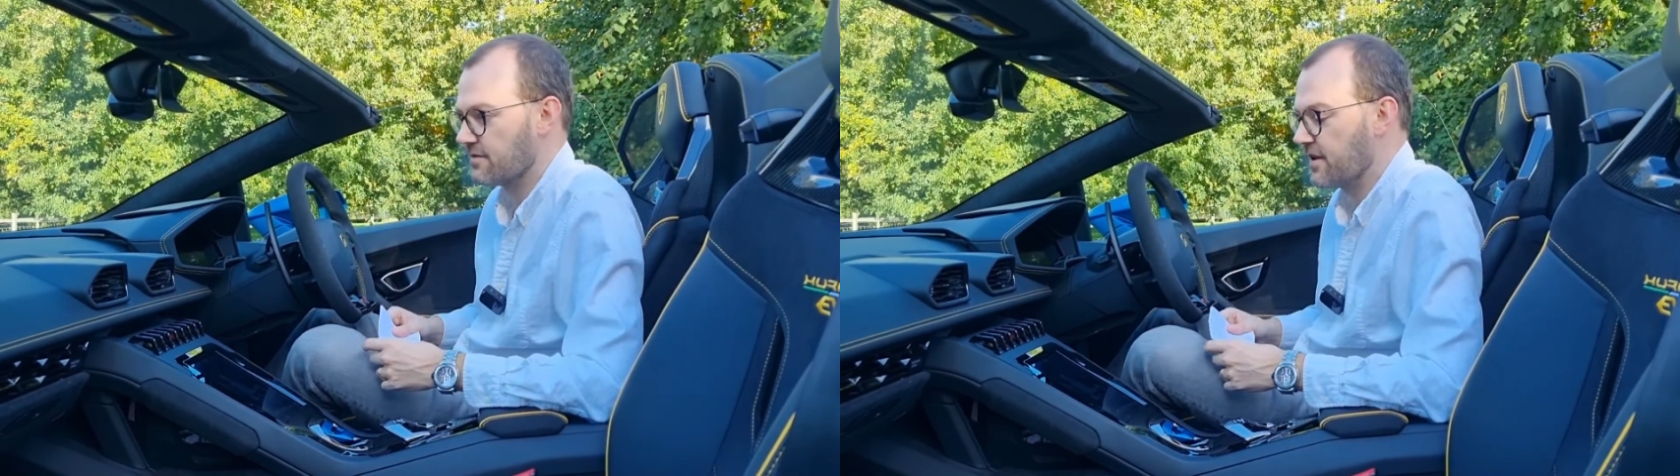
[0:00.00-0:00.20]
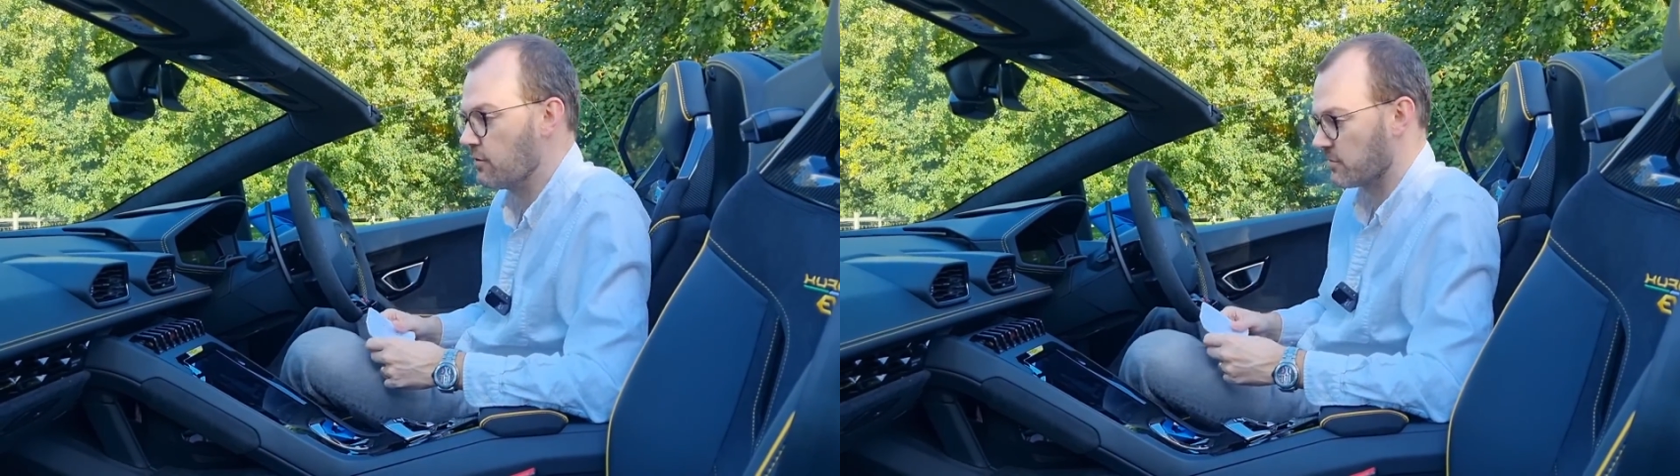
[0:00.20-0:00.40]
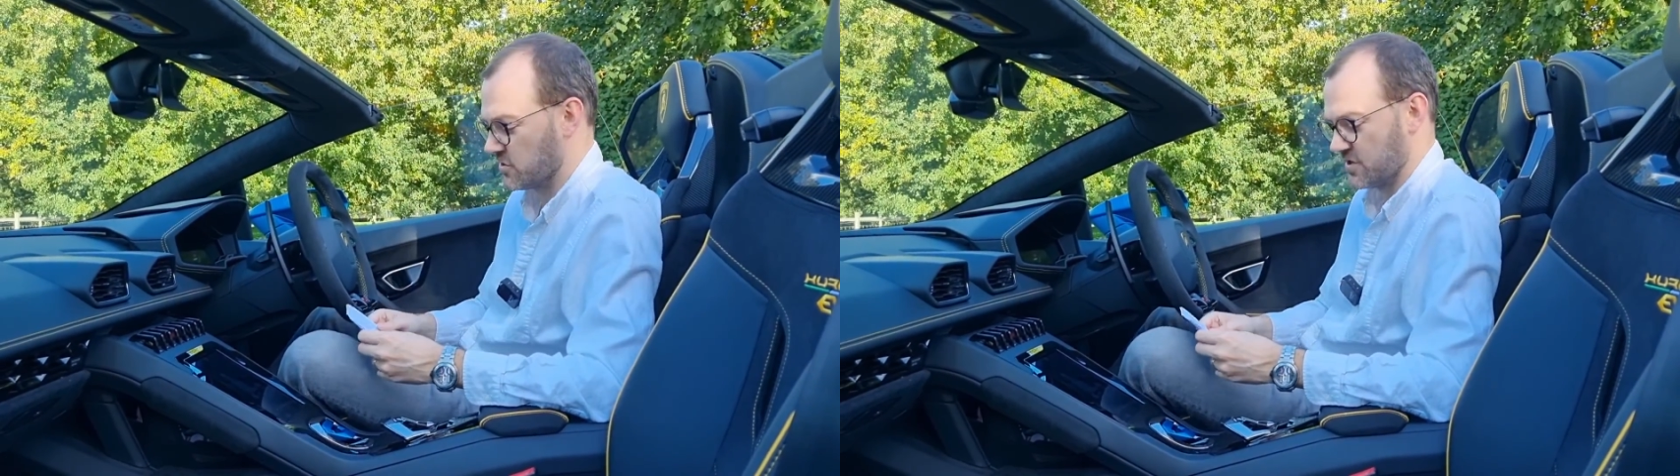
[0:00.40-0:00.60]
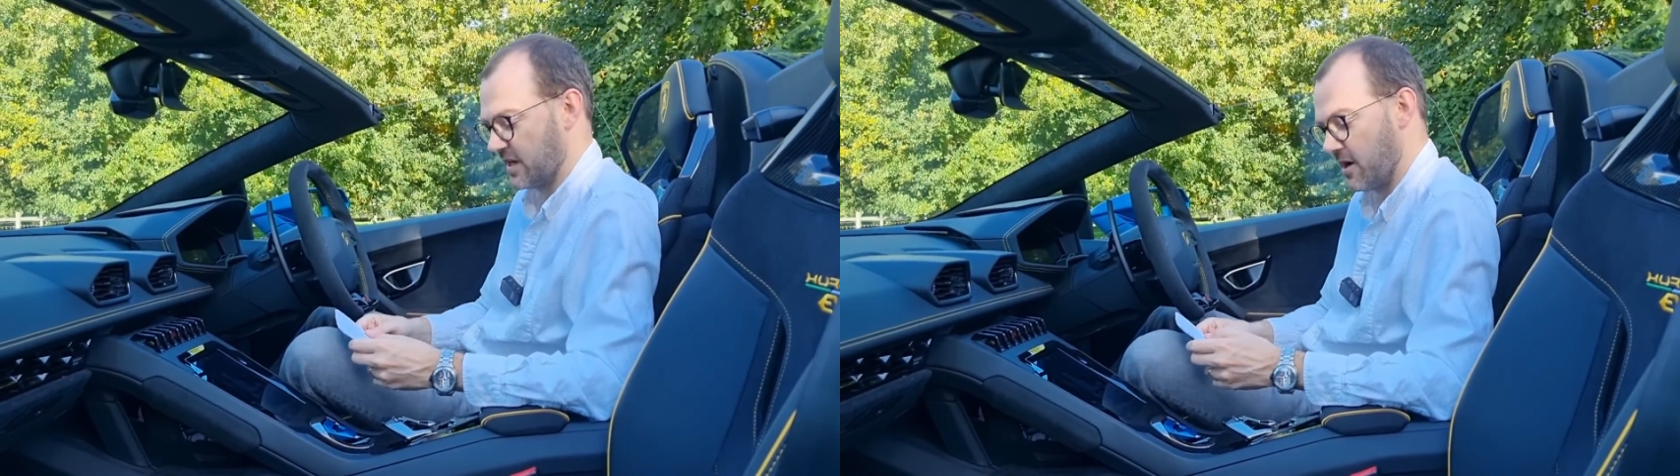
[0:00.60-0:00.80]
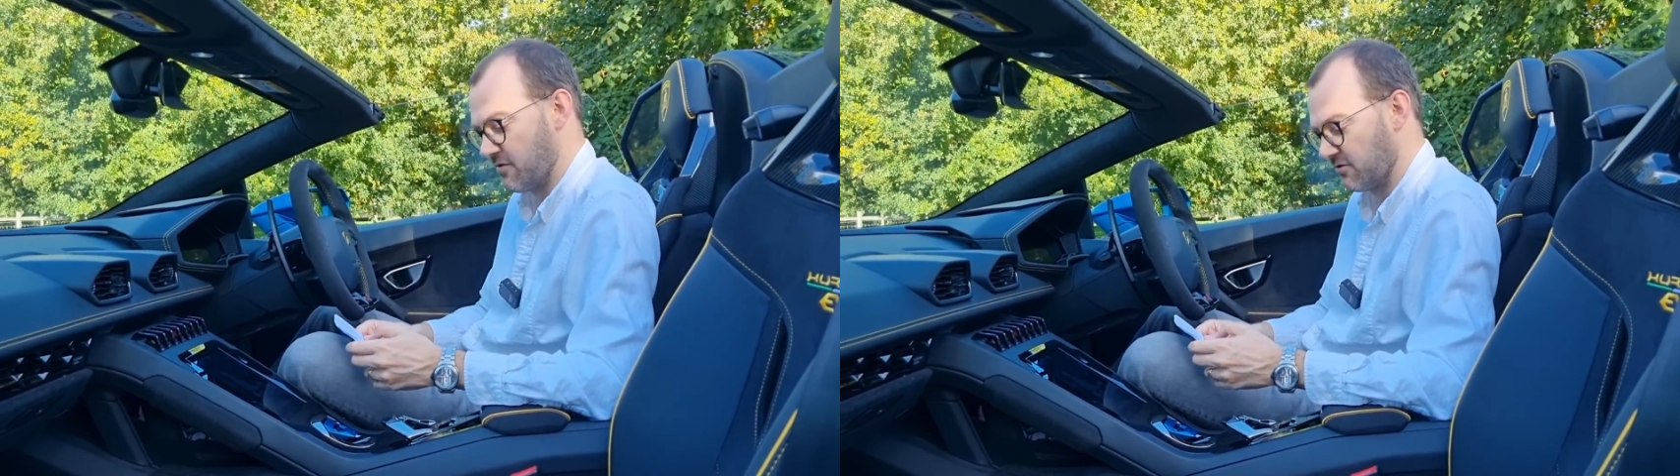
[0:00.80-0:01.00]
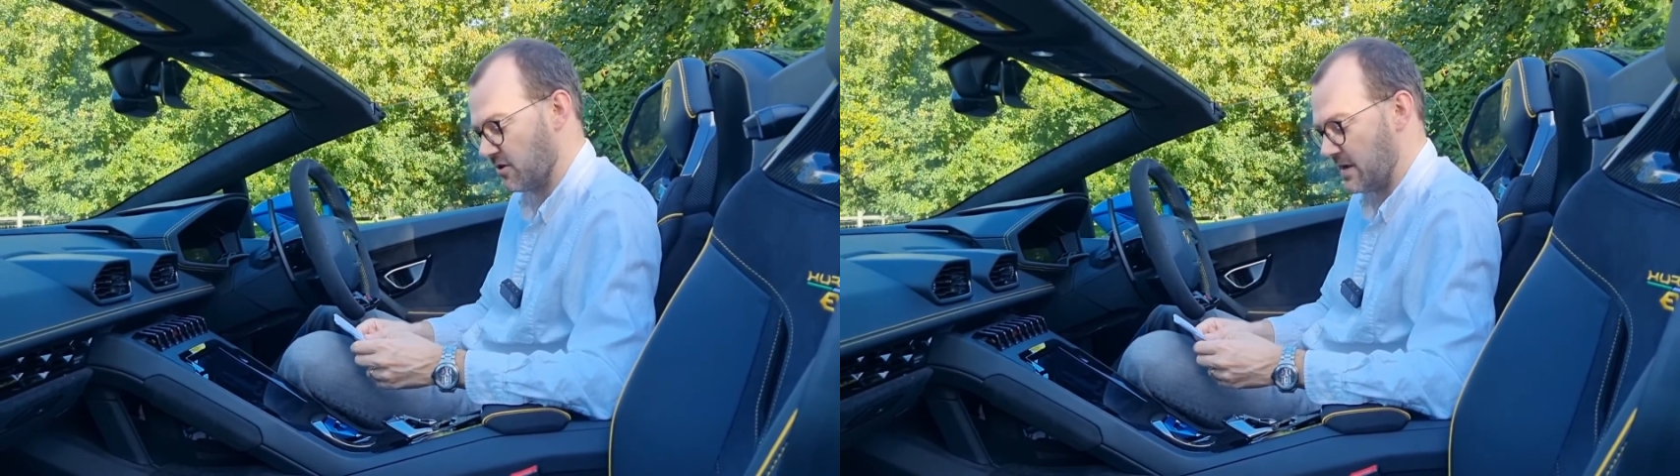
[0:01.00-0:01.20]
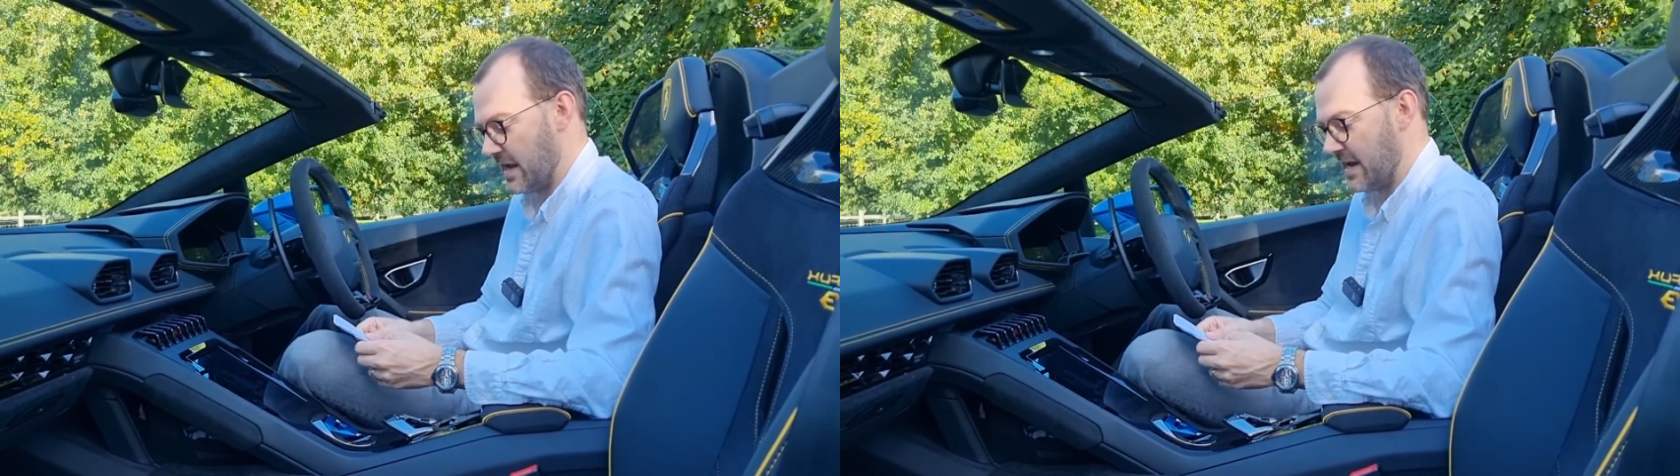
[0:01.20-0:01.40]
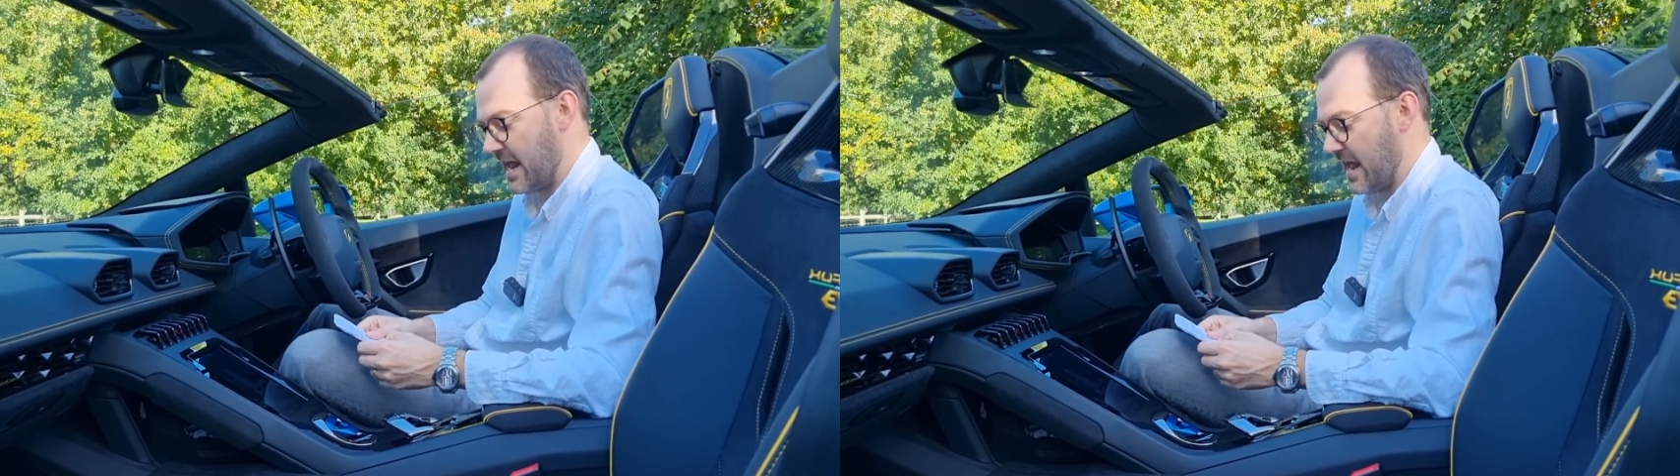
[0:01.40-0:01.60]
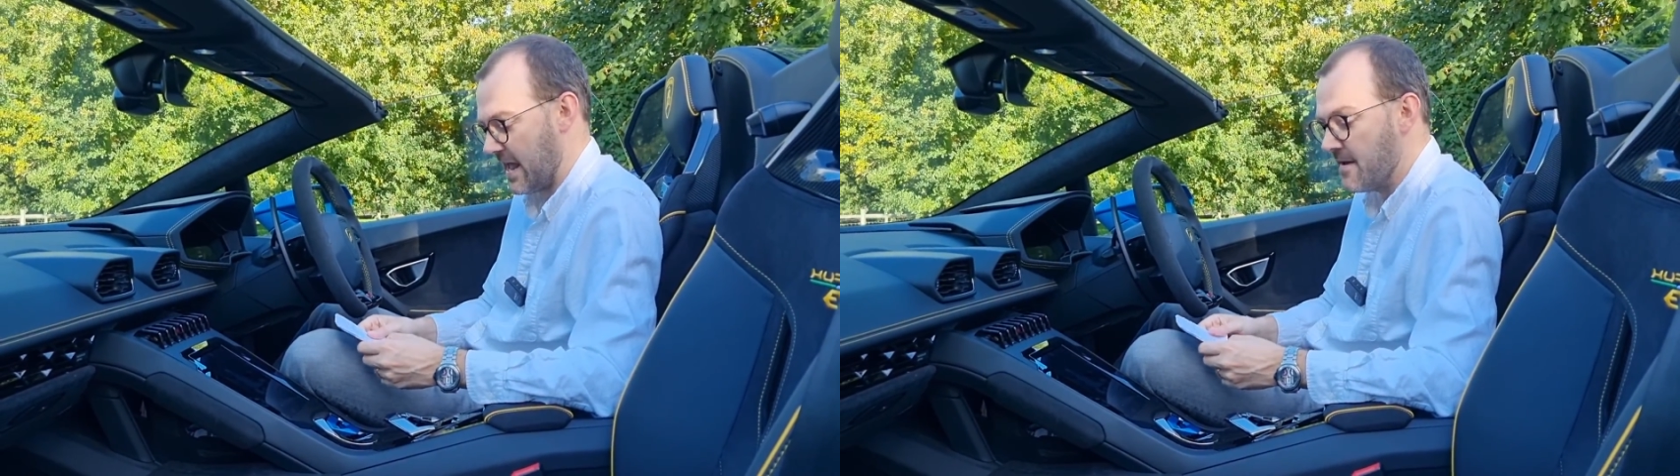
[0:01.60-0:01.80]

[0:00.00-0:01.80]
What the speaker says: few options to go through in here.